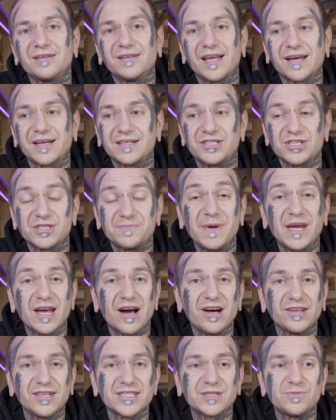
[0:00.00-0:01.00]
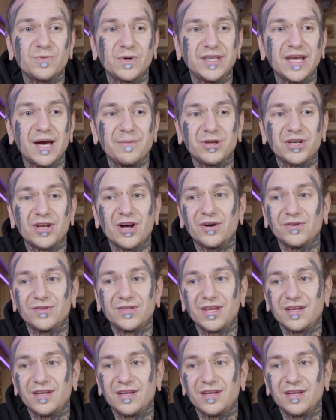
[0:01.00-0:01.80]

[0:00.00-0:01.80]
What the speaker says: like just be honest with them, you know.